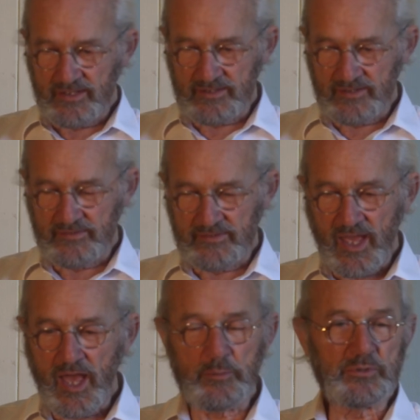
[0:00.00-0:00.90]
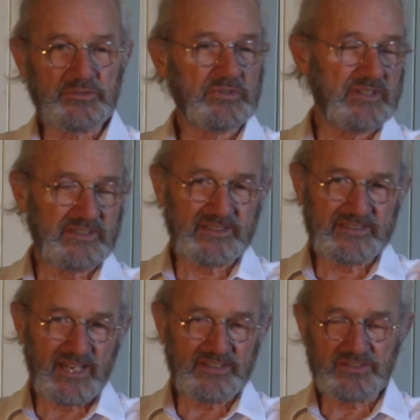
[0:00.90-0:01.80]
uh, arbitrary
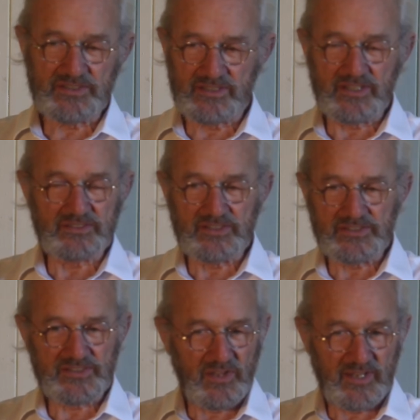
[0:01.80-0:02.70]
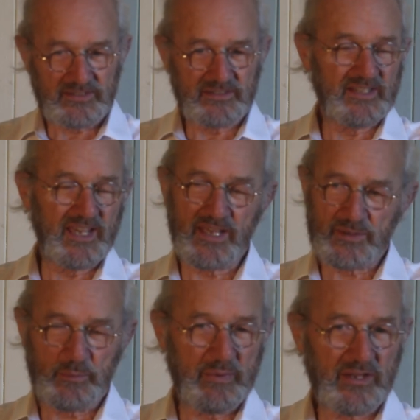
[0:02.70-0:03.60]
detention are decided. The
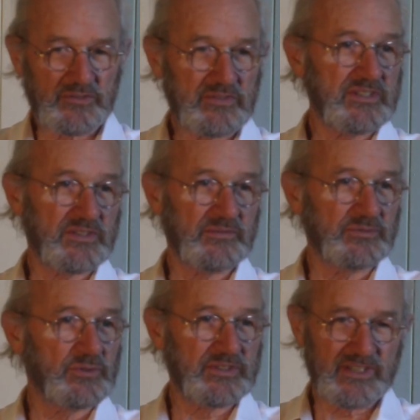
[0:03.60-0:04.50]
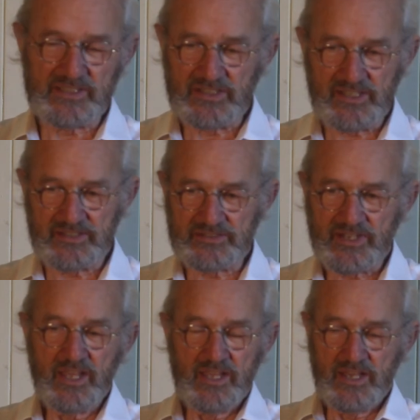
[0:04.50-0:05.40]
outer boundaries, the 14 years
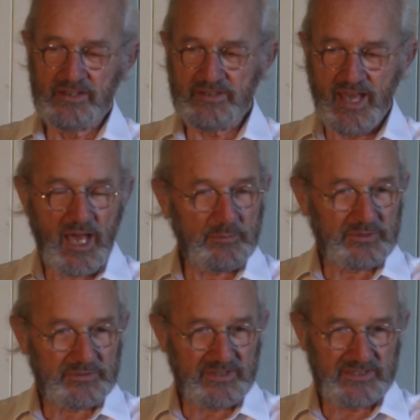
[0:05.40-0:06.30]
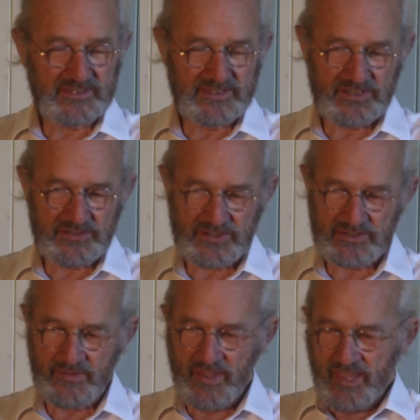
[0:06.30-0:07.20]
of arbitrary
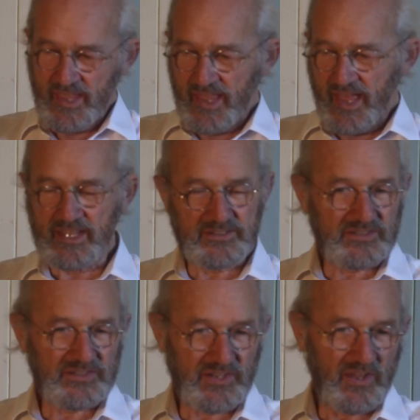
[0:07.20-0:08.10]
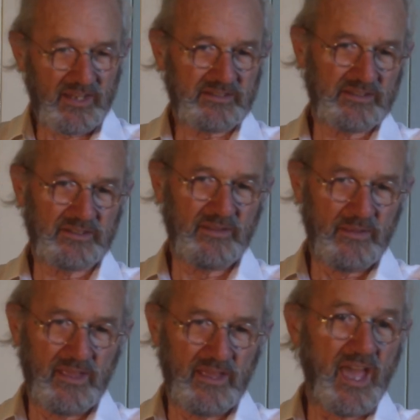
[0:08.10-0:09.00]
detention, are decided,
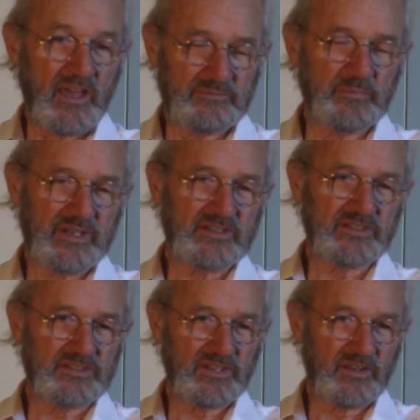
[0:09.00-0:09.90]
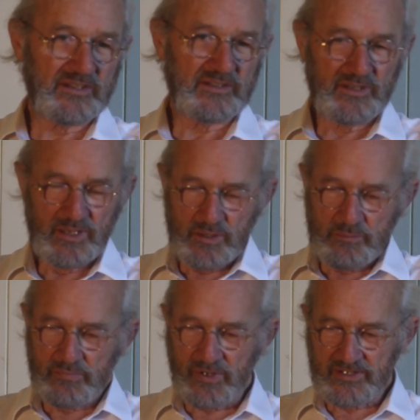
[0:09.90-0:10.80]
have been decided
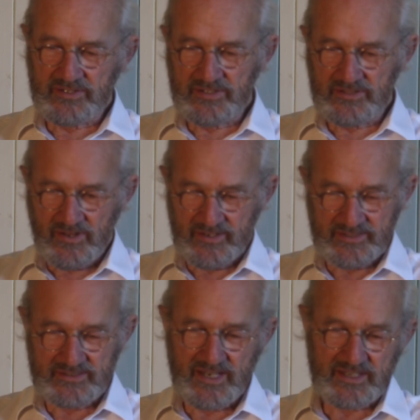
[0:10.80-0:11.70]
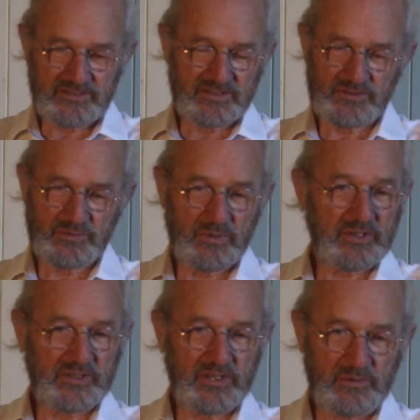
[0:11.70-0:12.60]
by the United Nations
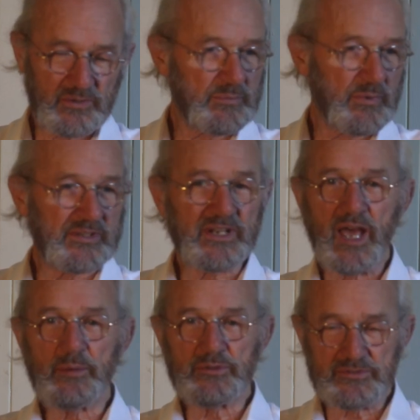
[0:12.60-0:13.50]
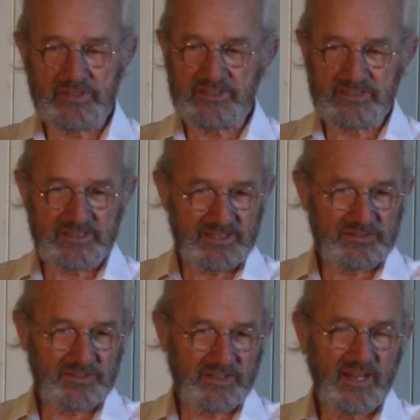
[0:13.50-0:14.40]
Working Group on Arbitrary
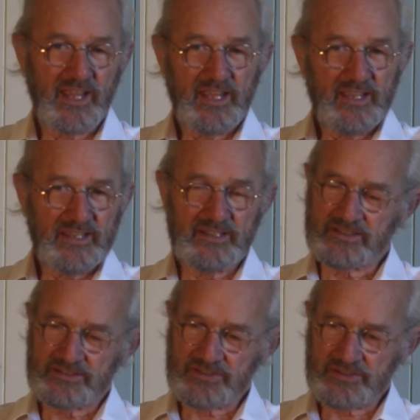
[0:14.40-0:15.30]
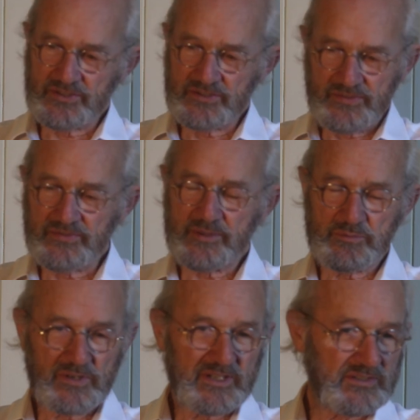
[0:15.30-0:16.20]
Detention in its two,
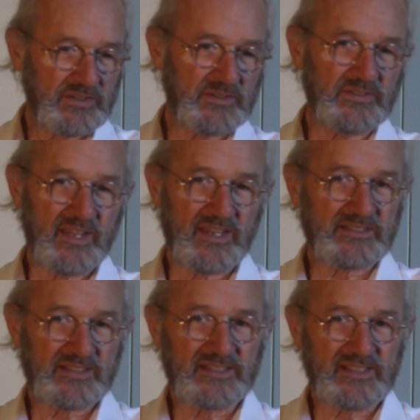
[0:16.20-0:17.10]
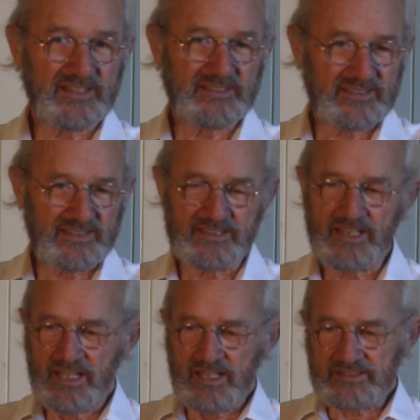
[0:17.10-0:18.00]
February 2018
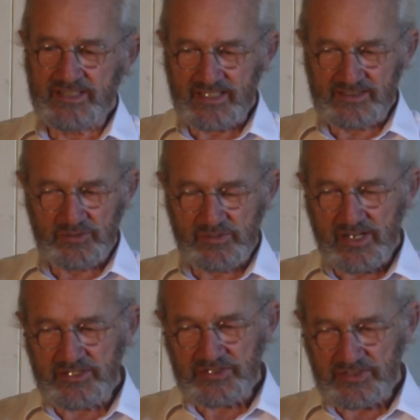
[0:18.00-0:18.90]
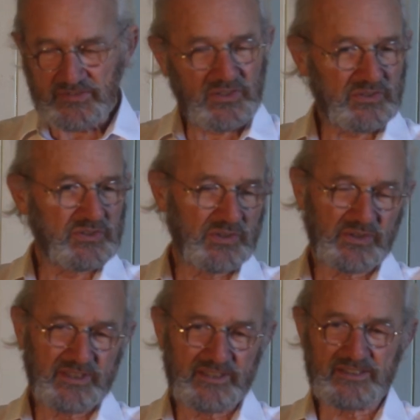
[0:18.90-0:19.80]
declaration that
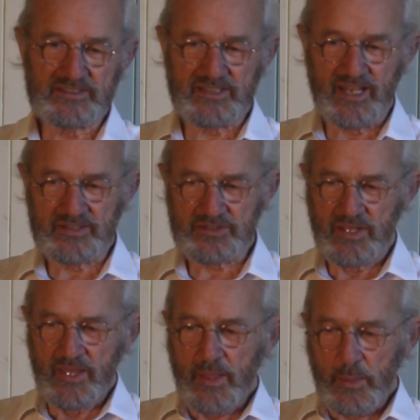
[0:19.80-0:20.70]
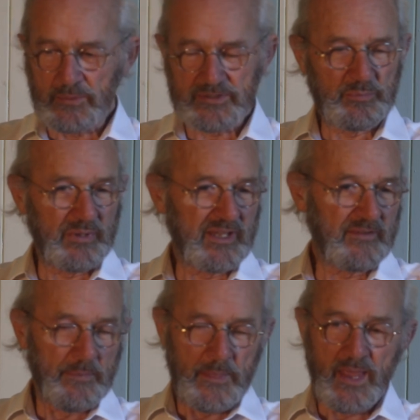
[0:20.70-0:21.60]
Julian Assange was
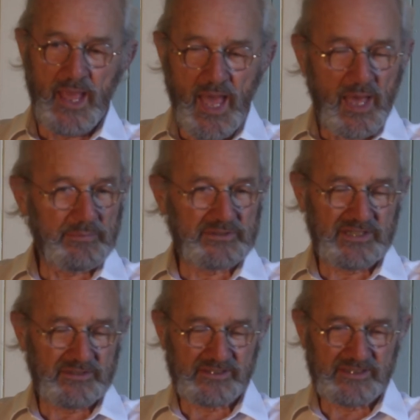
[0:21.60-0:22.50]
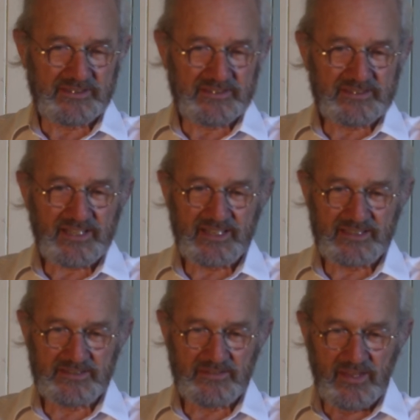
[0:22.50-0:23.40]
being arbitrarily
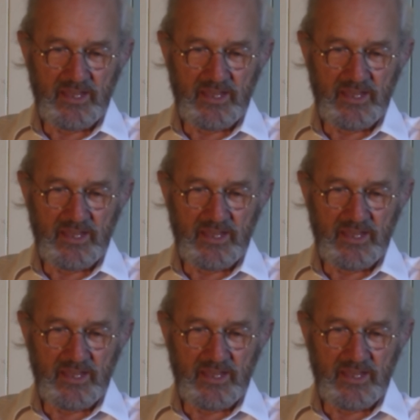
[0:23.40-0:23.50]
detained